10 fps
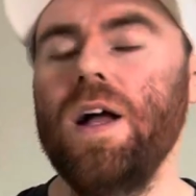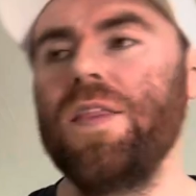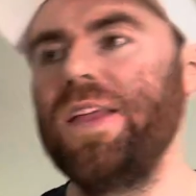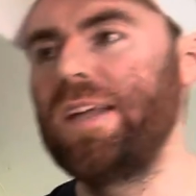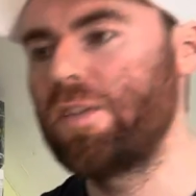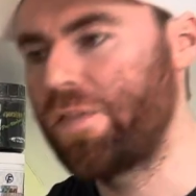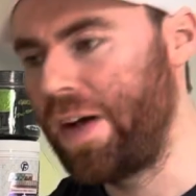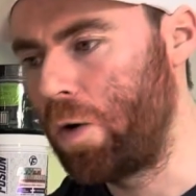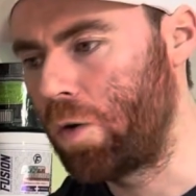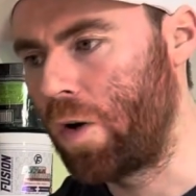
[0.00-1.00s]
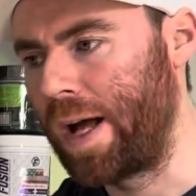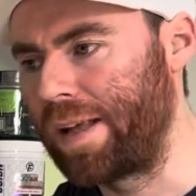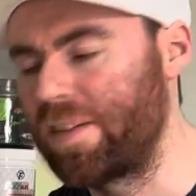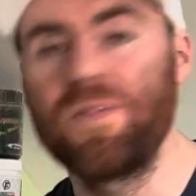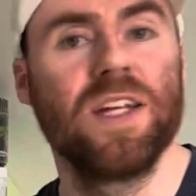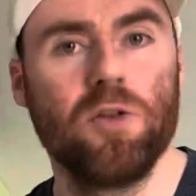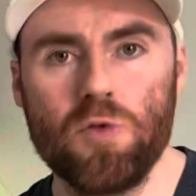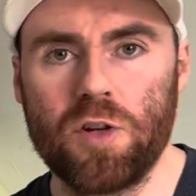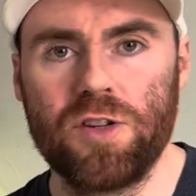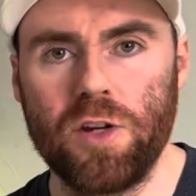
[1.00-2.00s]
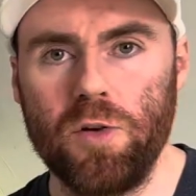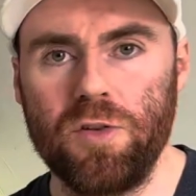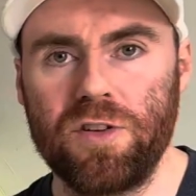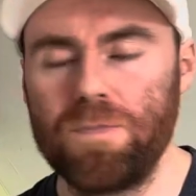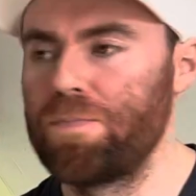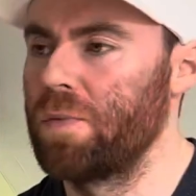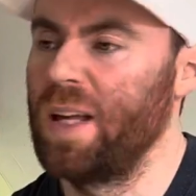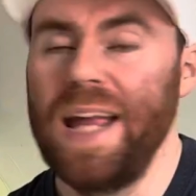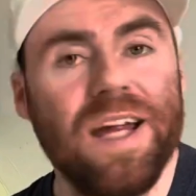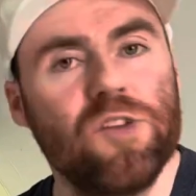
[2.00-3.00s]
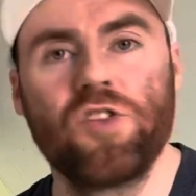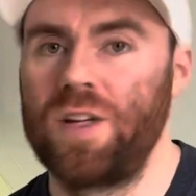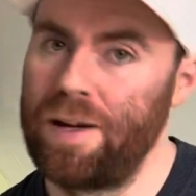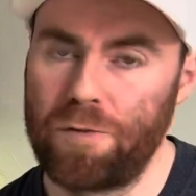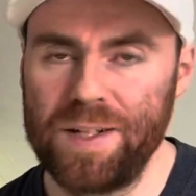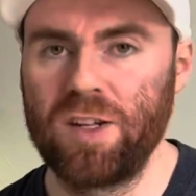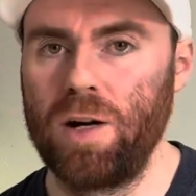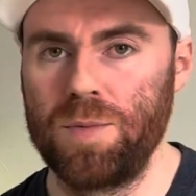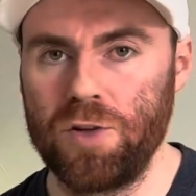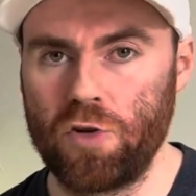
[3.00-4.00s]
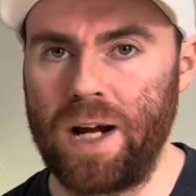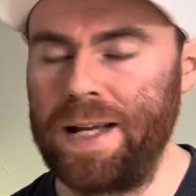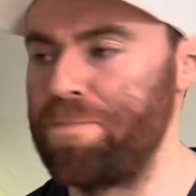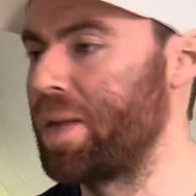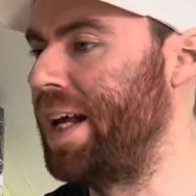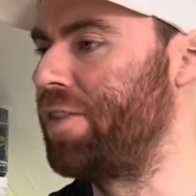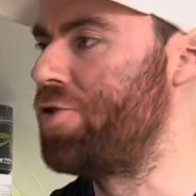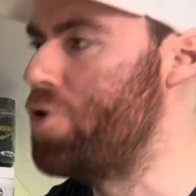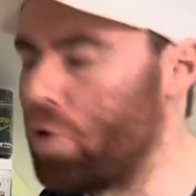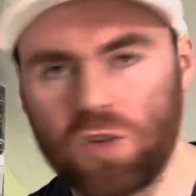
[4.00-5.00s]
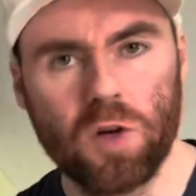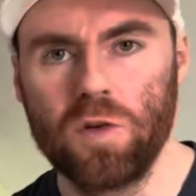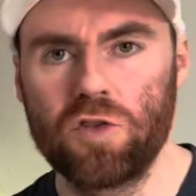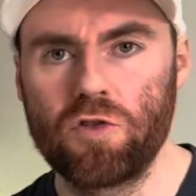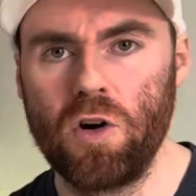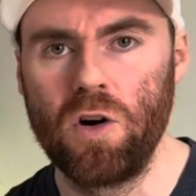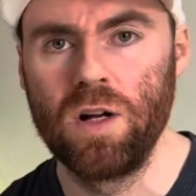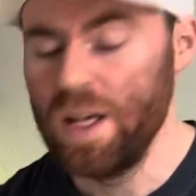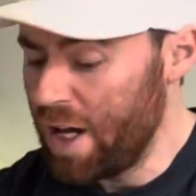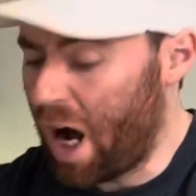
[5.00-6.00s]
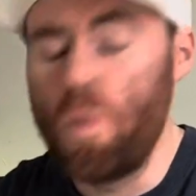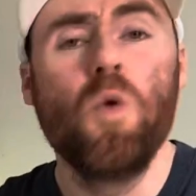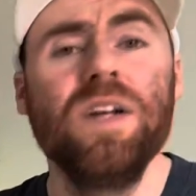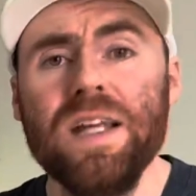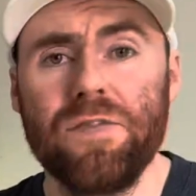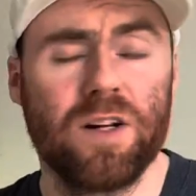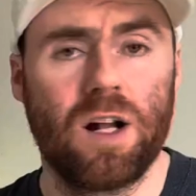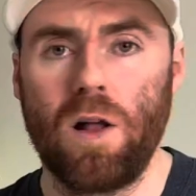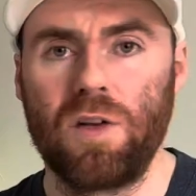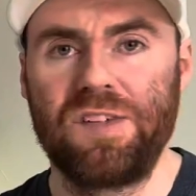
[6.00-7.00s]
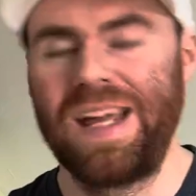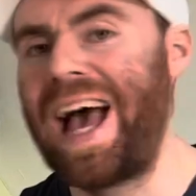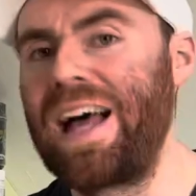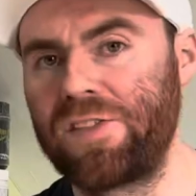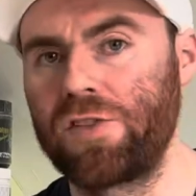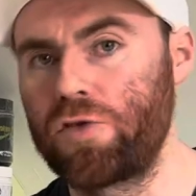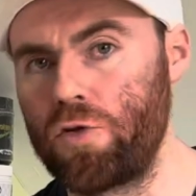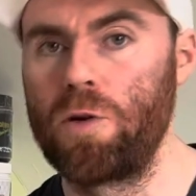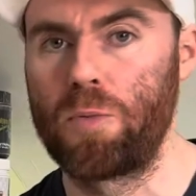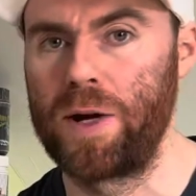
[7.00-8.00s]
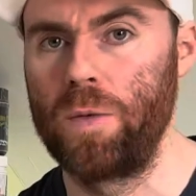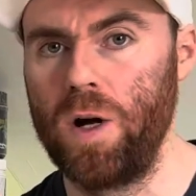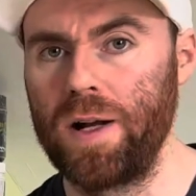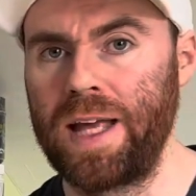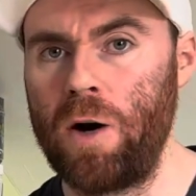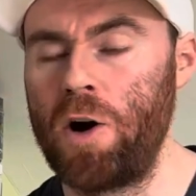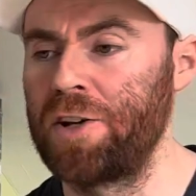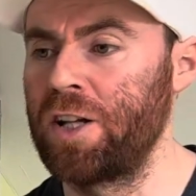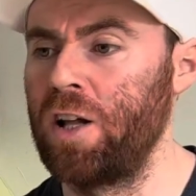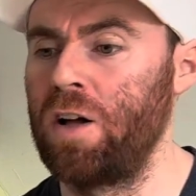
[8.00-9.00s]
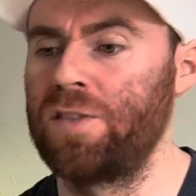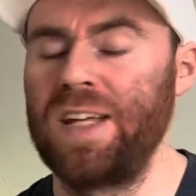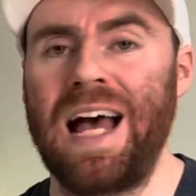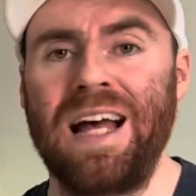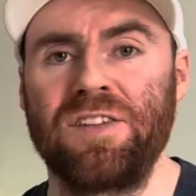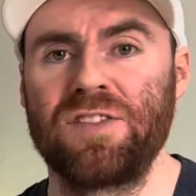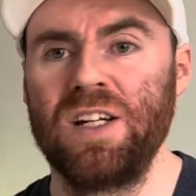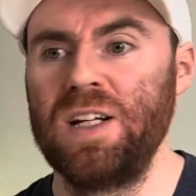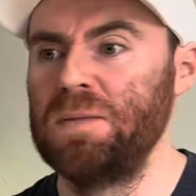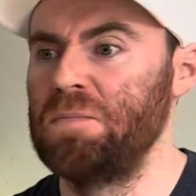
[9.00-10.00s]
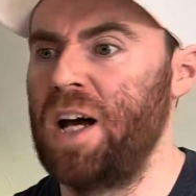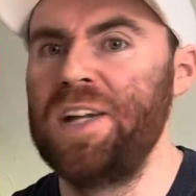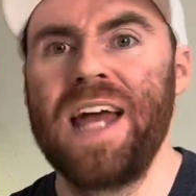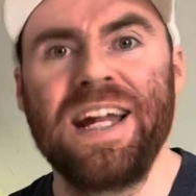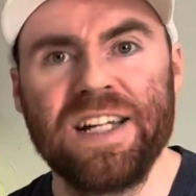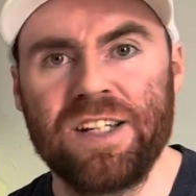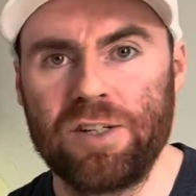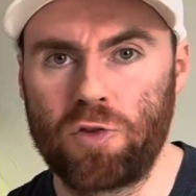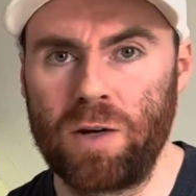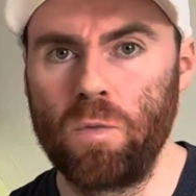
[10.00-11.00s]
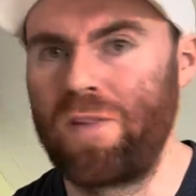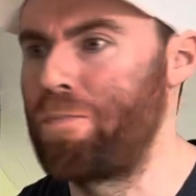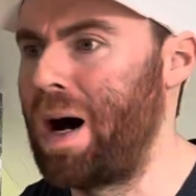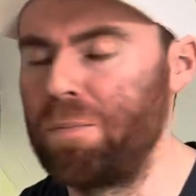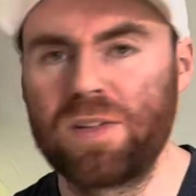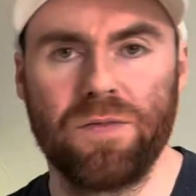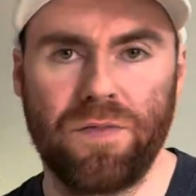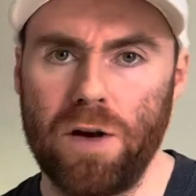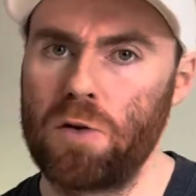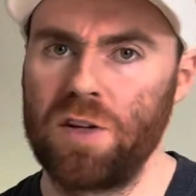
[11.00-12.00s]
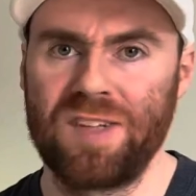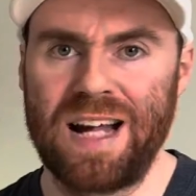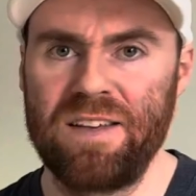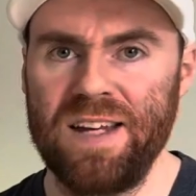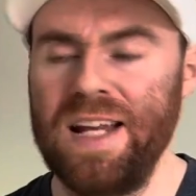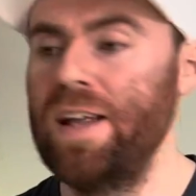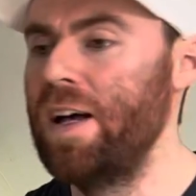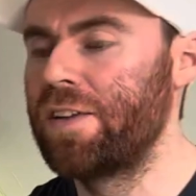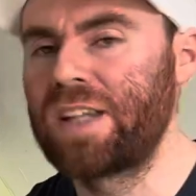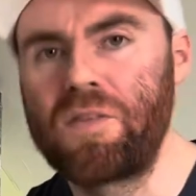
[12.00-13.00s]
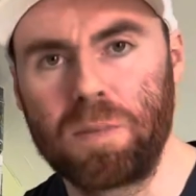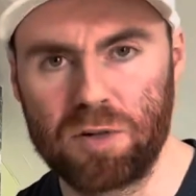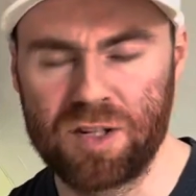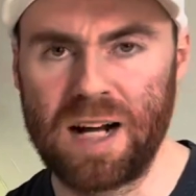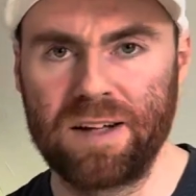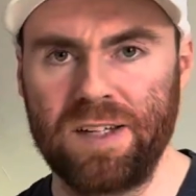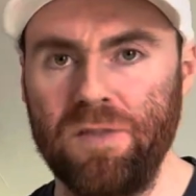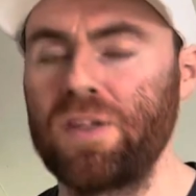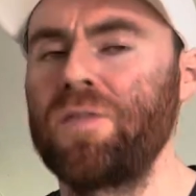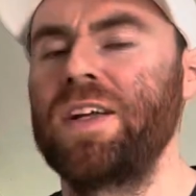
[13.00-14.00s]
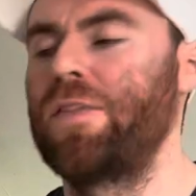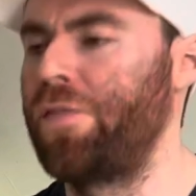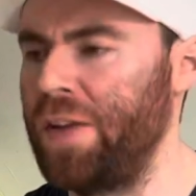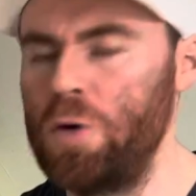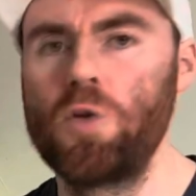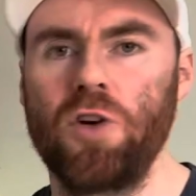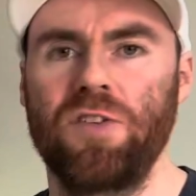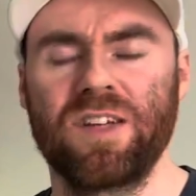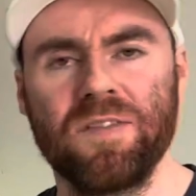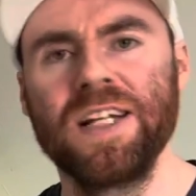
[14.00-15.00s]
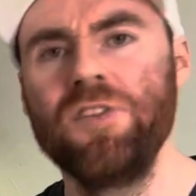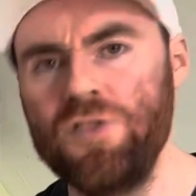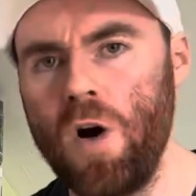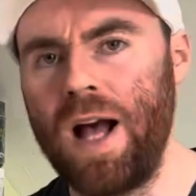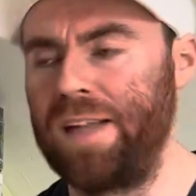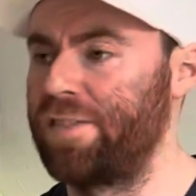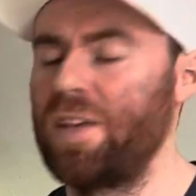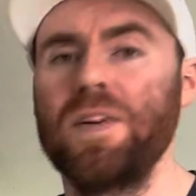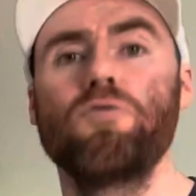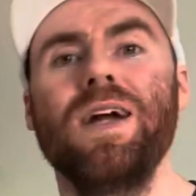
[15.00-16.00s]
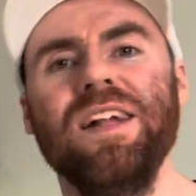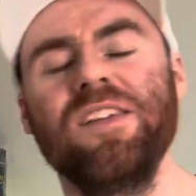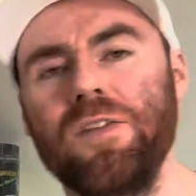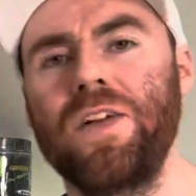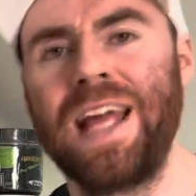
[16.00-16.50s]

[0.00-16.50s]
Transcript: this felt like something you could use each and every time you train. It's not too strong. I wouldn't even class it as a strong pre-workout. I'd class it as an energy drink with pumps and focus added in, something productive, something feel good, something nice, something relatively